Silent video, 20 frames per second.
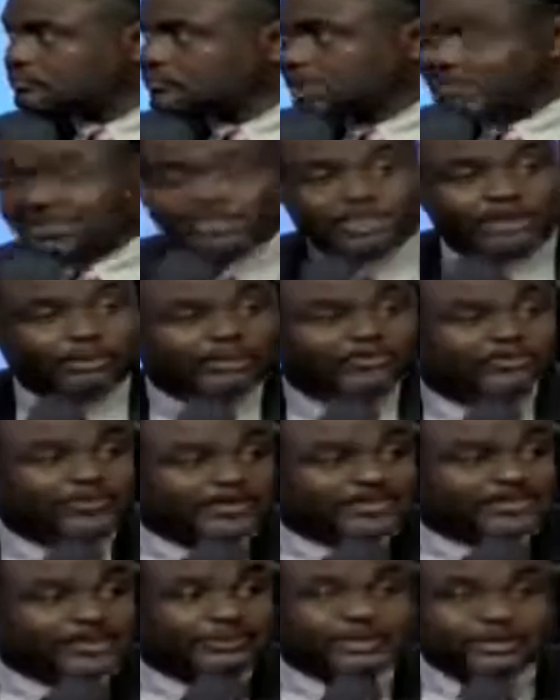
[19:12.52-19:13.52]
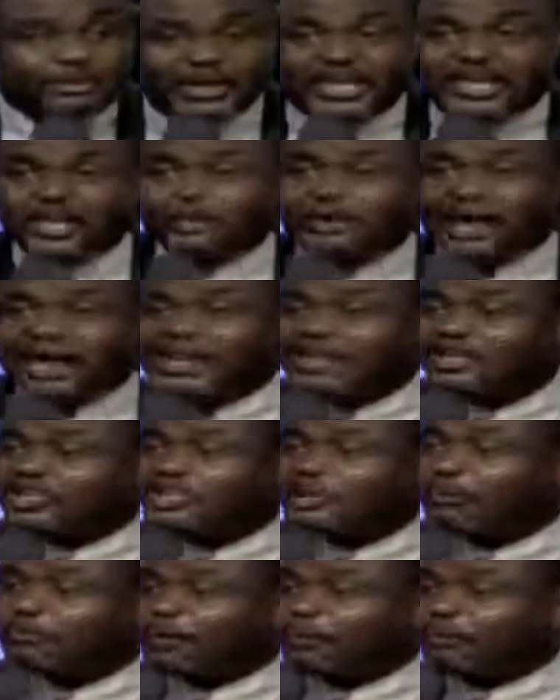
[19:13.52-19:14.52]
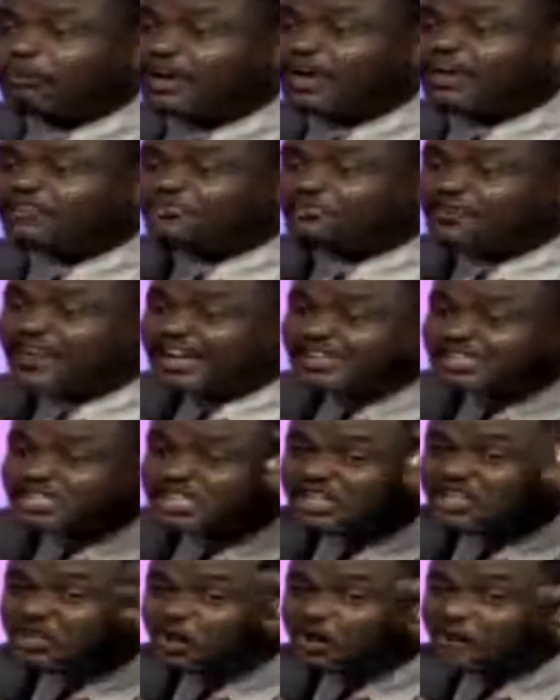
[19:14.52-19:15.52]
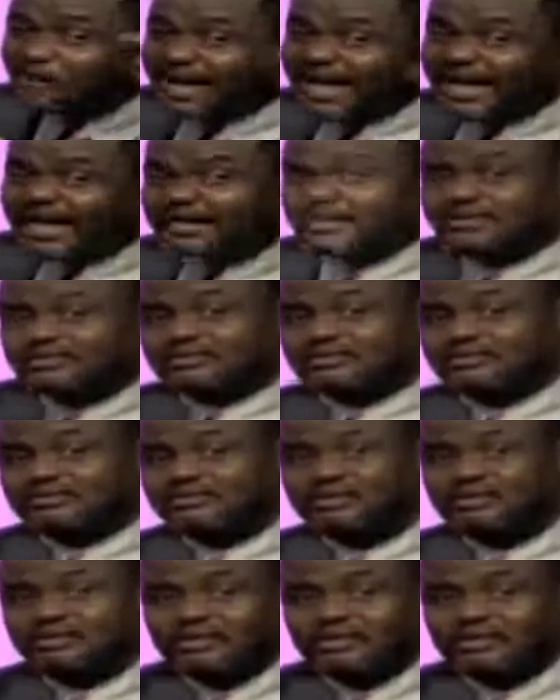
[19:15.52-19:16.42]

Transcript: There are some of you, as I'm speaking right now, some people are flashing in your mind.